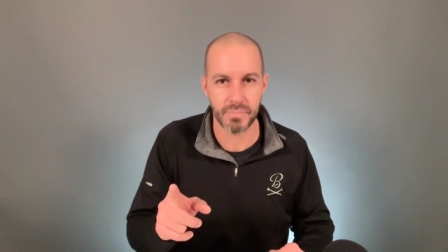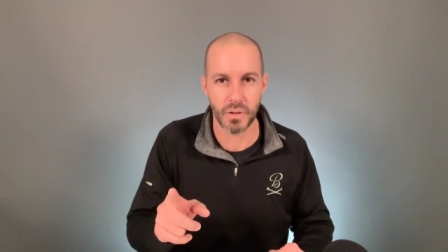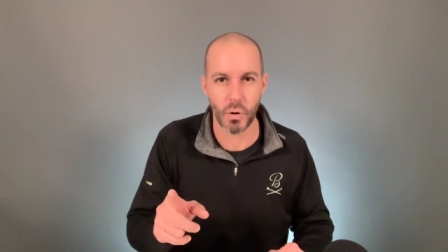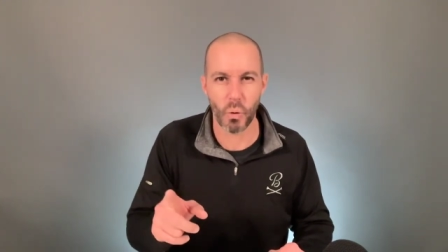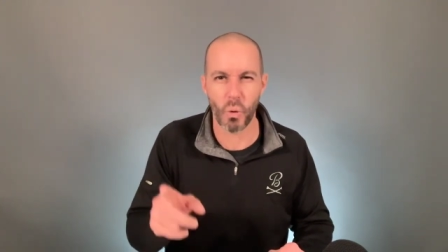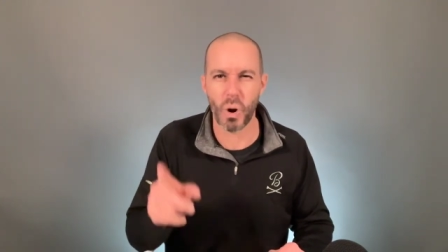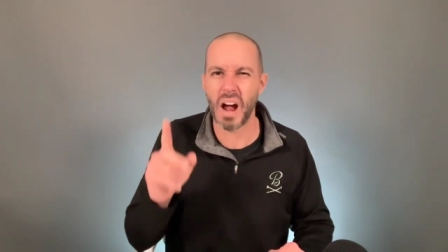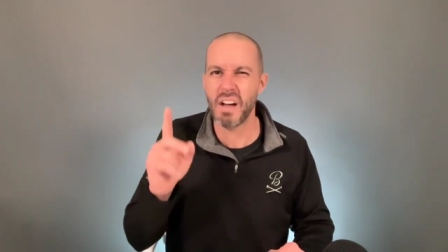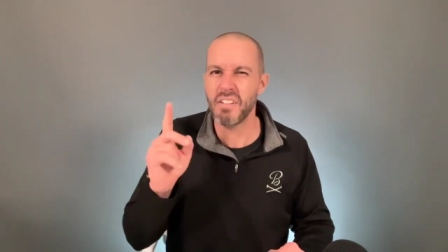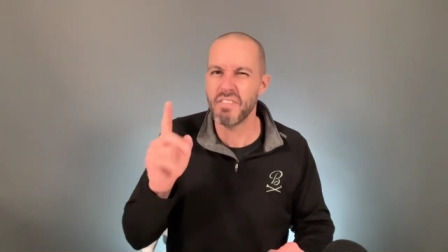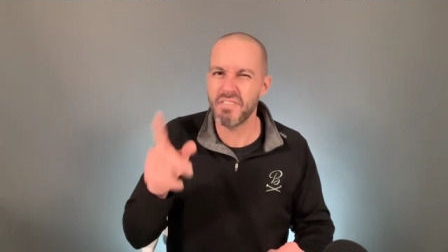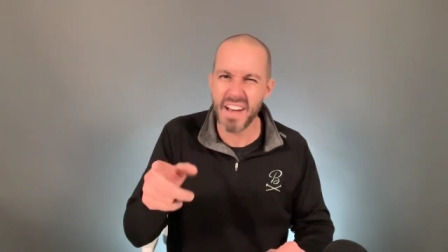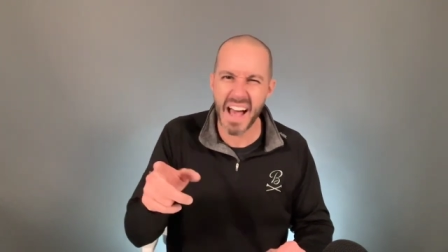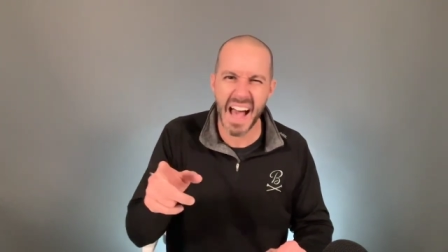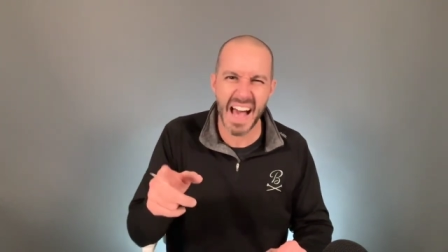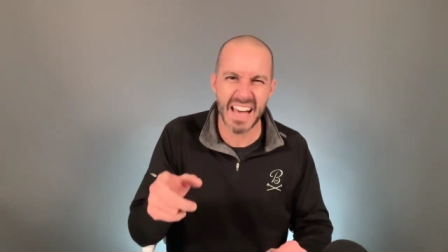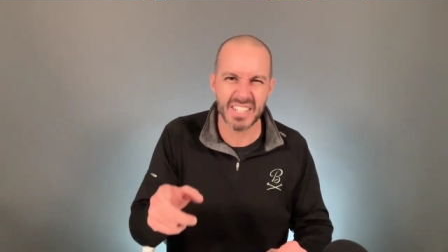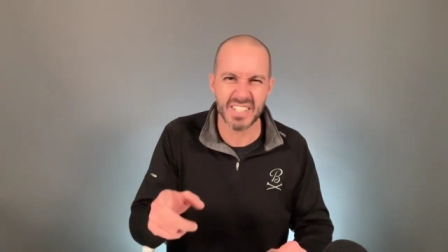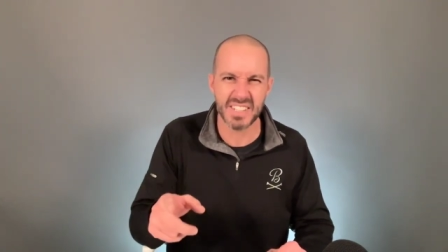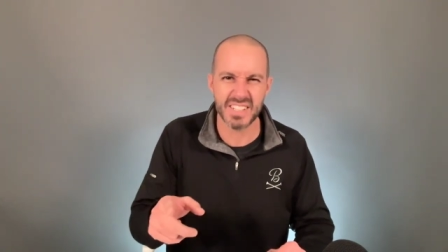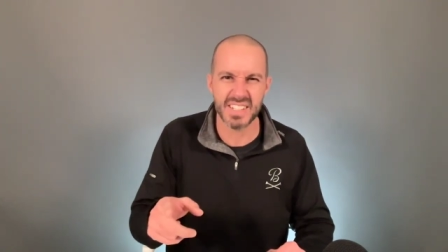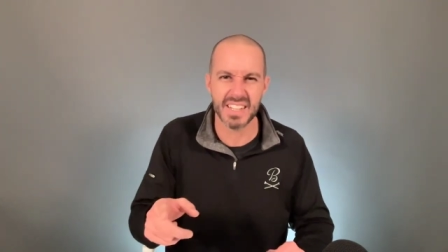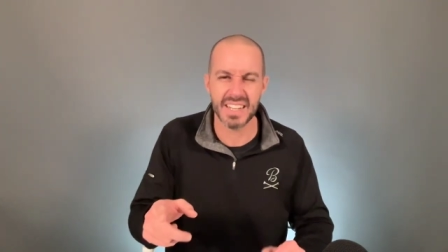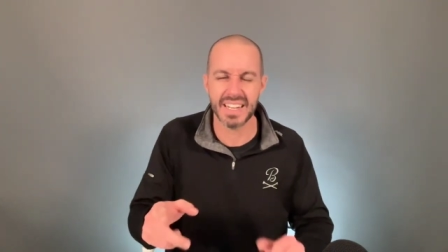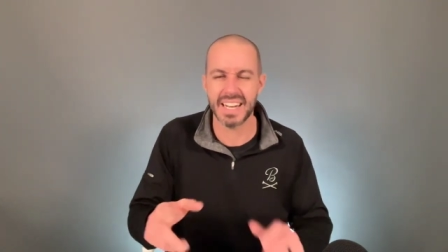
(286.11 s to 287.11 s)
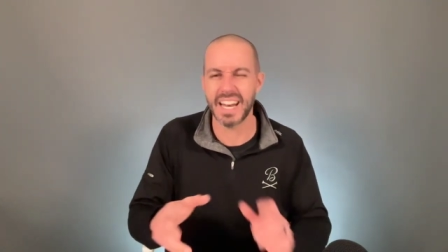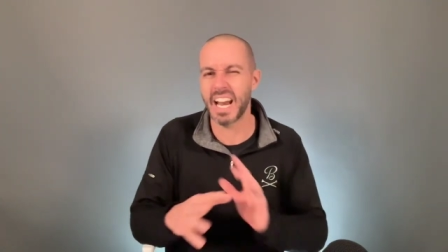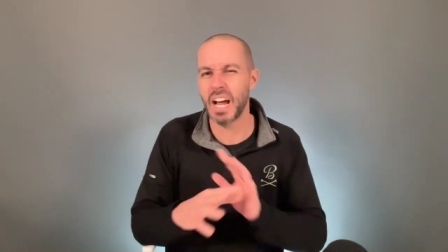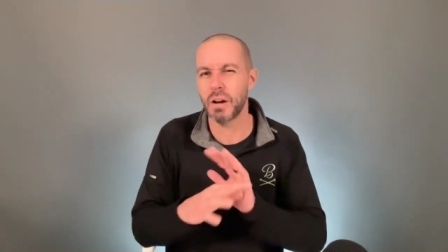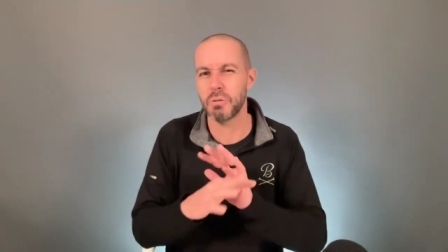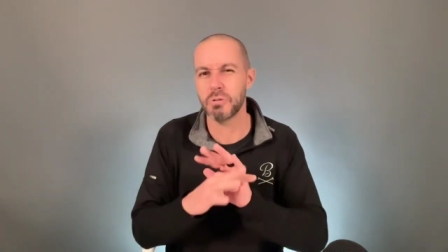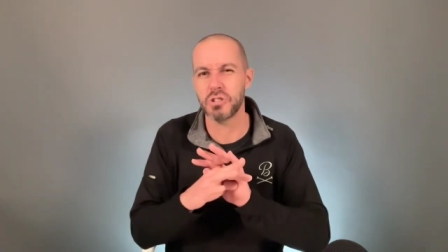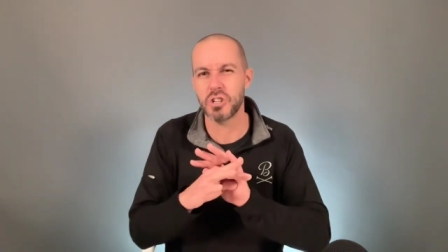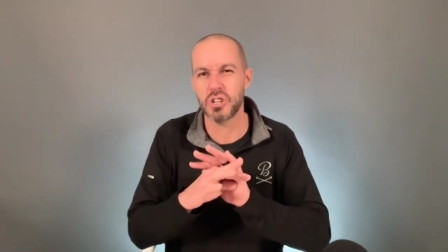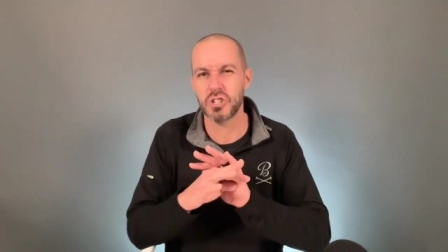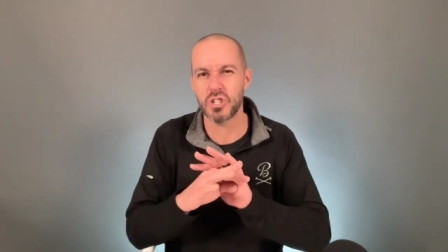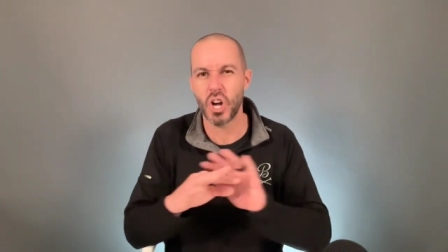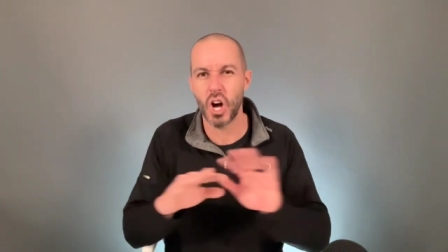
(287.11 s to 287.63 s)
Or I fasted and I
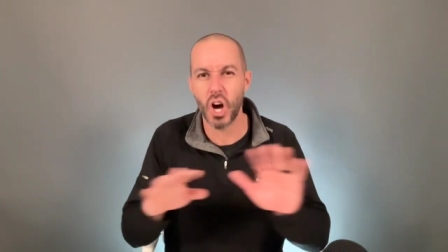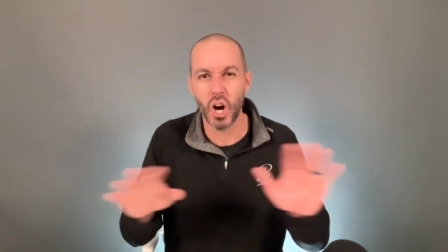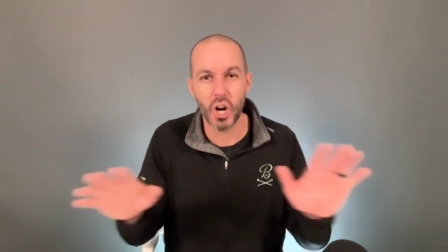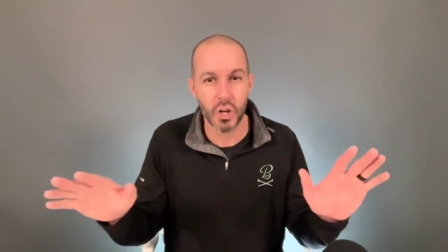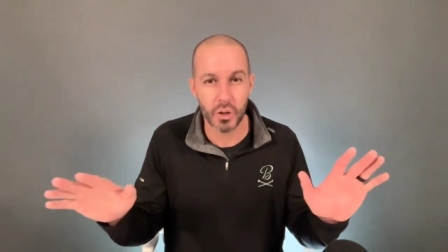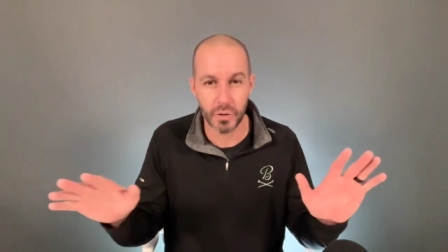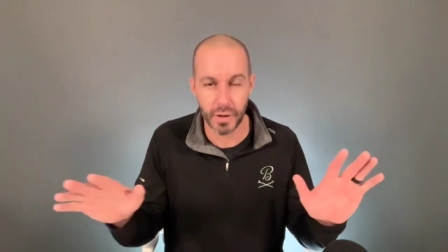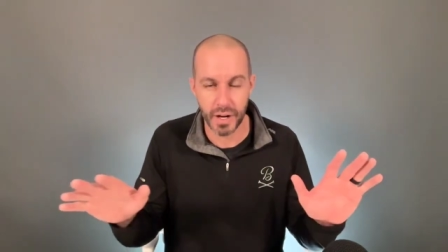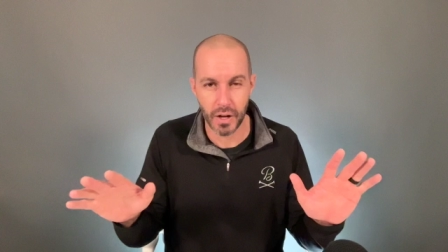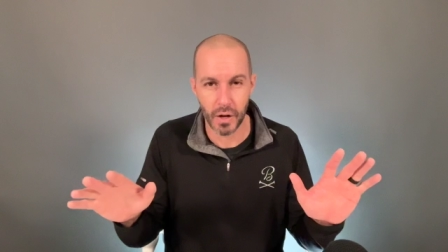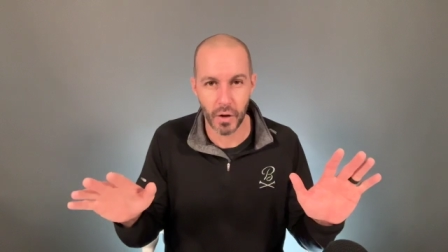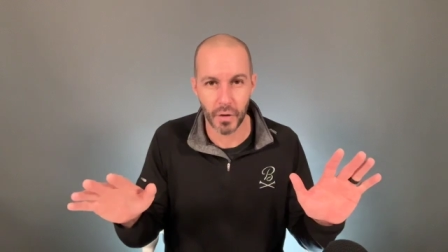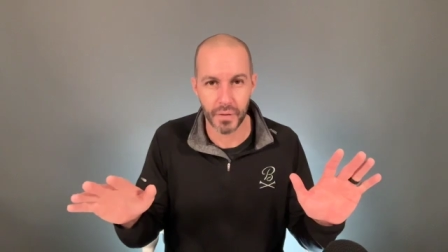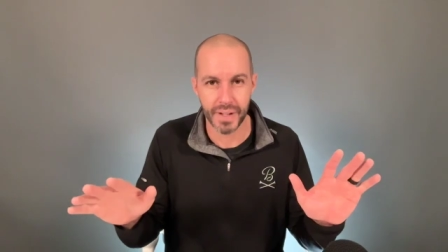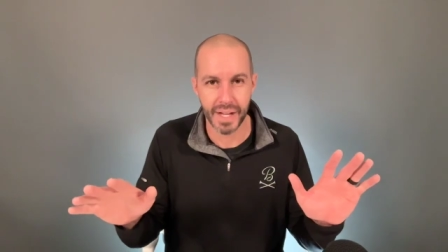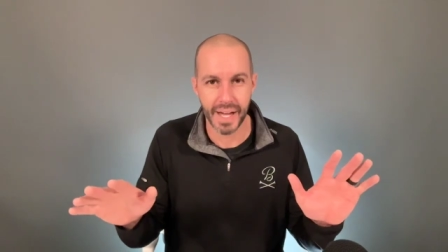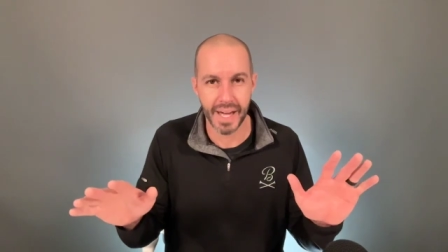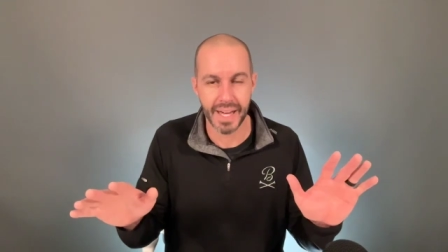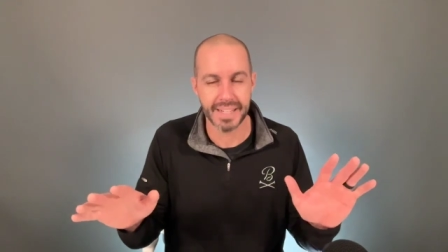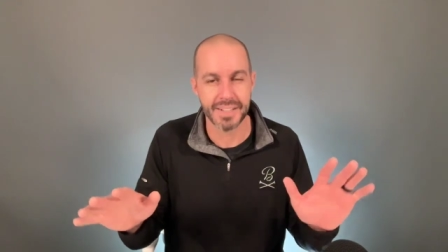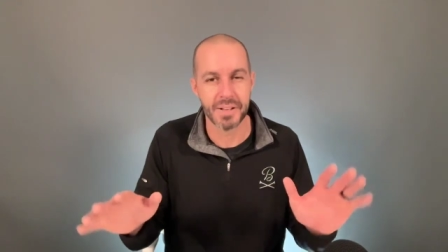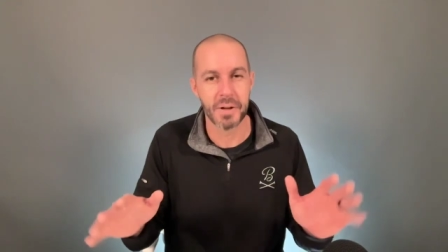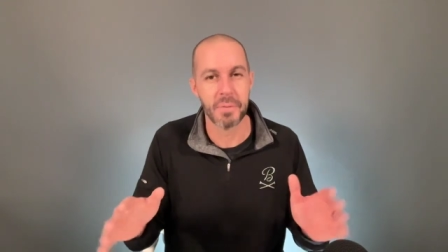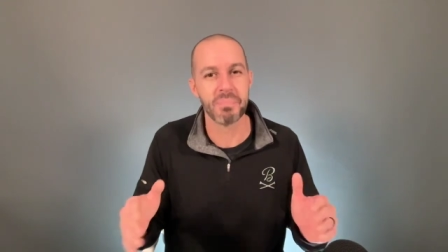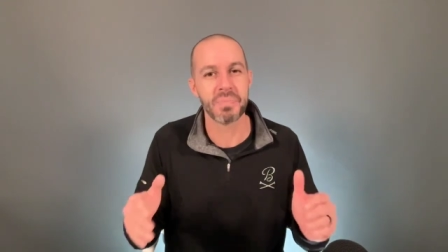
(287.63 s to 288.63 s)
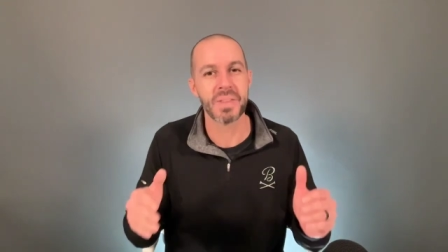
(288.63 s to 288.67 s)
was just hungry all day.